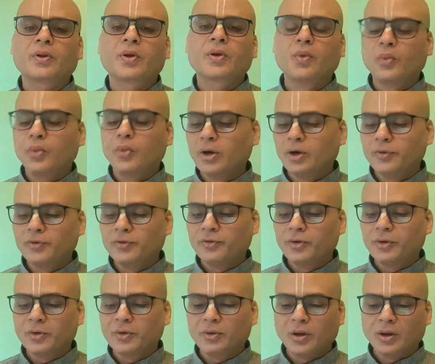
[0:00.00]

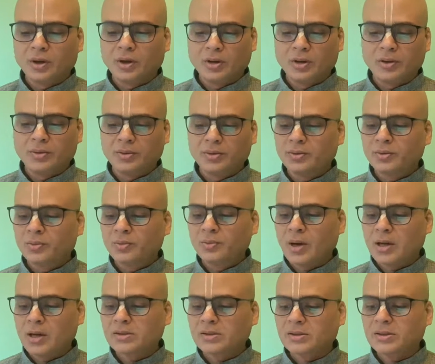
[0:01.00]
wonderful
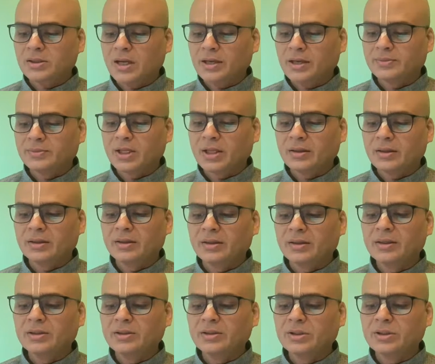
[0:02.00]
pastimes and the
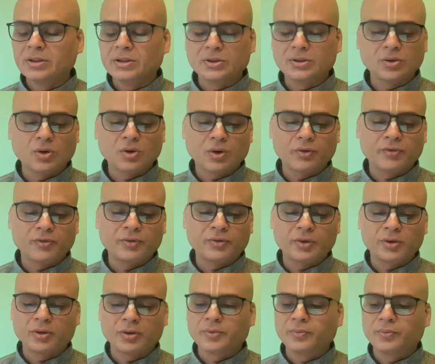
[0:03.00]
teachings of
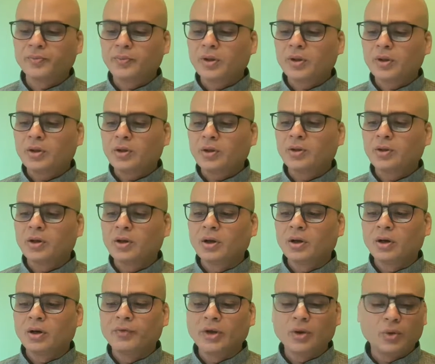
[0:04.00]
the
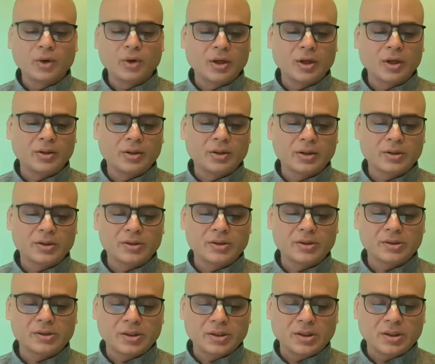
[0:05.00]
Navi
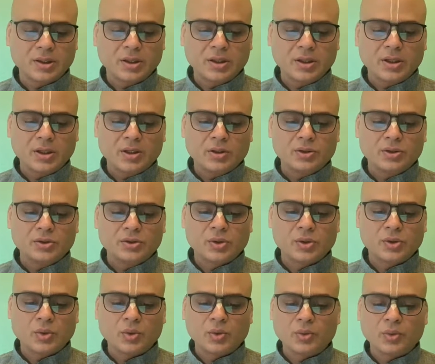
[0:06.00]
Yogendras.
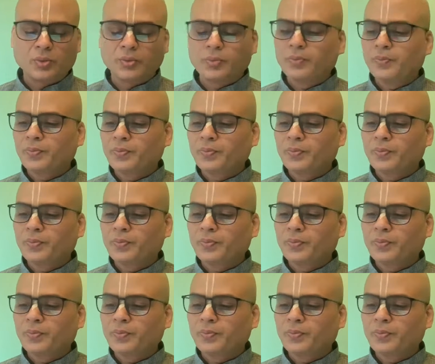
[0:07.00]
So